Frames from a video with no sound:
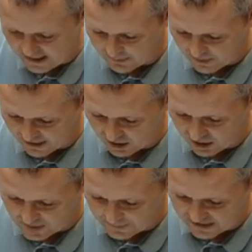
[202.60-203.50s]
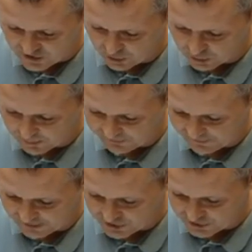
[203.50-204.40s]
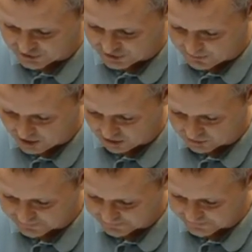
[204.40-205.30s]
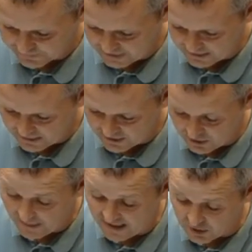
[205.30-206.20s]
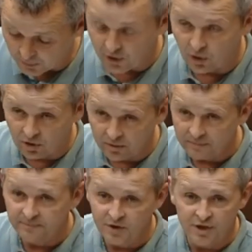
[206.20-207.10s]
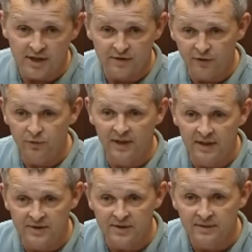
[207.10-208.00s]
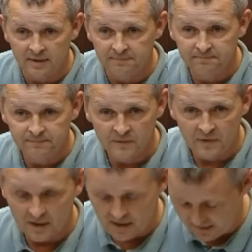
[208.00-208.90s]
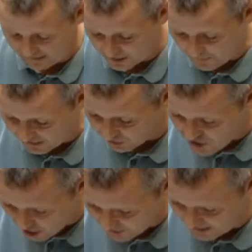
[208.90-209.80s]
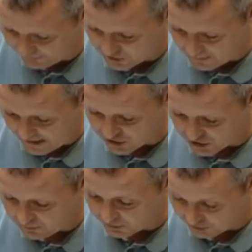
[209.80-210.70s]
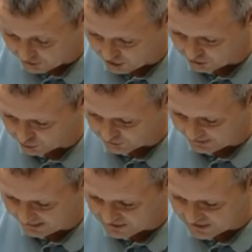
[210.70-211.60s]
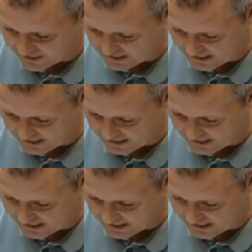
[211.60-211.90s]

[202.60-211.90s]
My girl has been at school but finishes tomorrow. To add to it all, she says a few things I think it's better not even to mention, but they're not good things.